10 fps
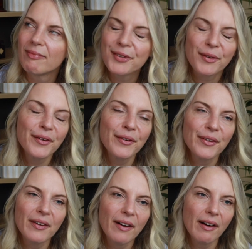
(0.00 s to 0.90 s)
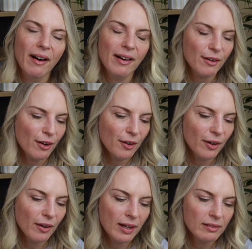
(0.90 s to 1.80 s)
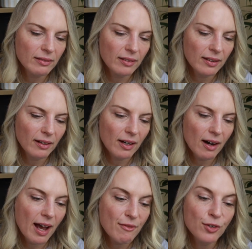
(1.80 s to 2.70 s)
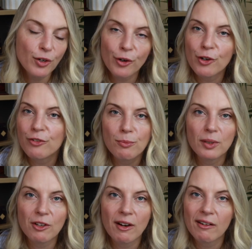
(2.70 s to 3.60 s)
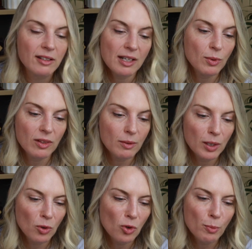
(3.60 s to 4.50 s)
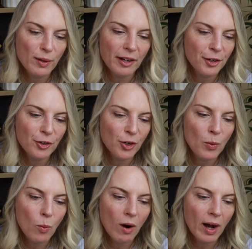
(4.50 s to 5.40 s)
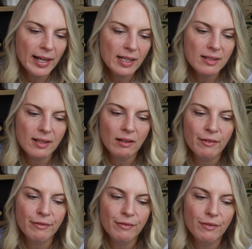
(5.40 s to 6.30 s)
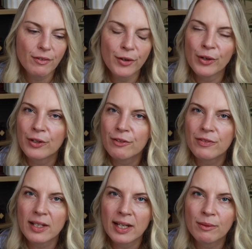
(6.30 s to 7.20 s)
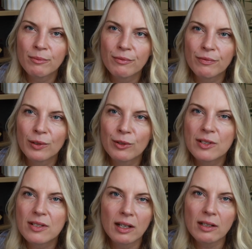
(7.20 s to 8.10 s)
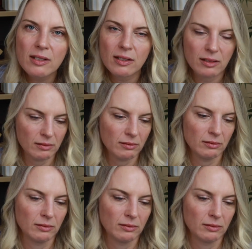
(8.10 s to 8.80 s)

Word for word: So I, I don't know. I, I have no familiarity with them at all, but I don't know why it is that I've heard of the name Florence Gunnison.